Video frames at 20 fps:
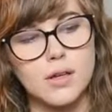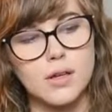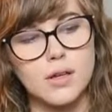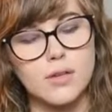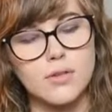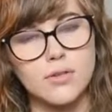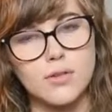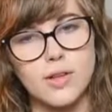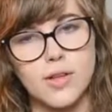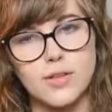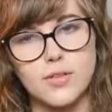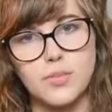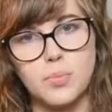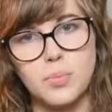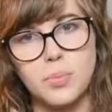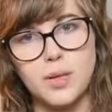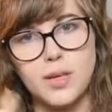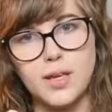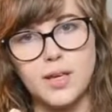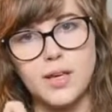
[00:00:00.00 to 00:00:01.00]
So that's
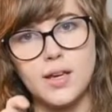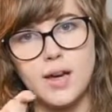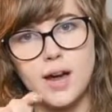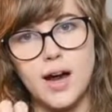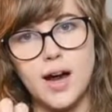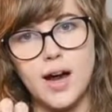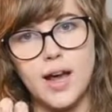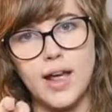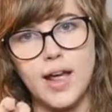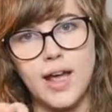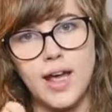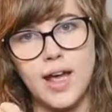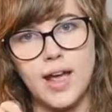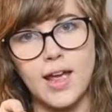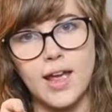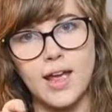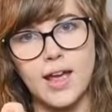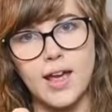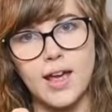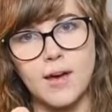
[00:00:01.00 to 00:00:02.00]
P, I,
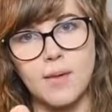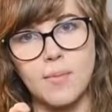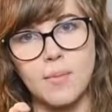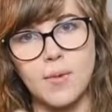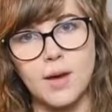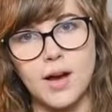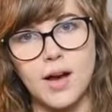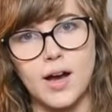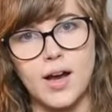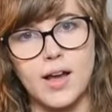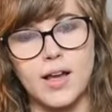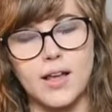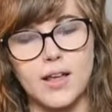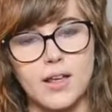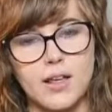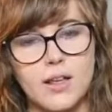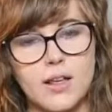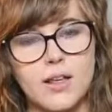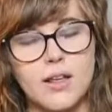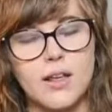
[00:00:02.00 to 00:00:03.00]
A, M, I.
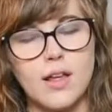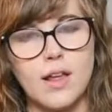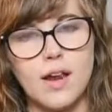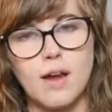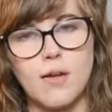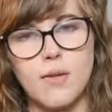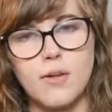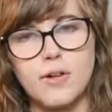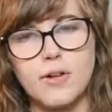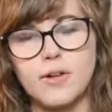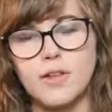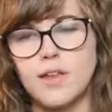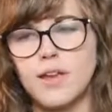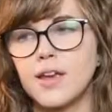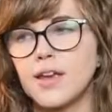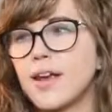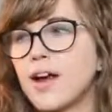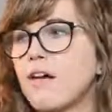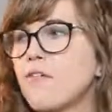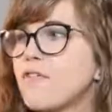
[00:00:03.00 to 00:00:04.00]
And I wonder
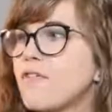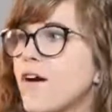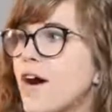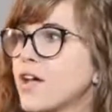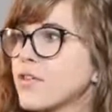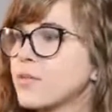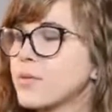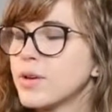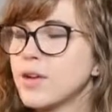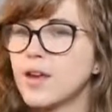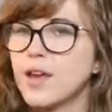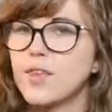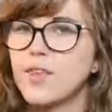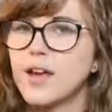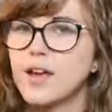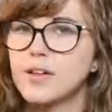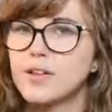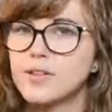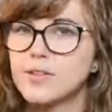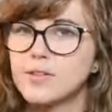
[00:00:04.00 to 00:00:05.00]
like how fast we could get
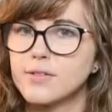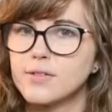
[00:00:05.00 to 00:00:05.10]
that to.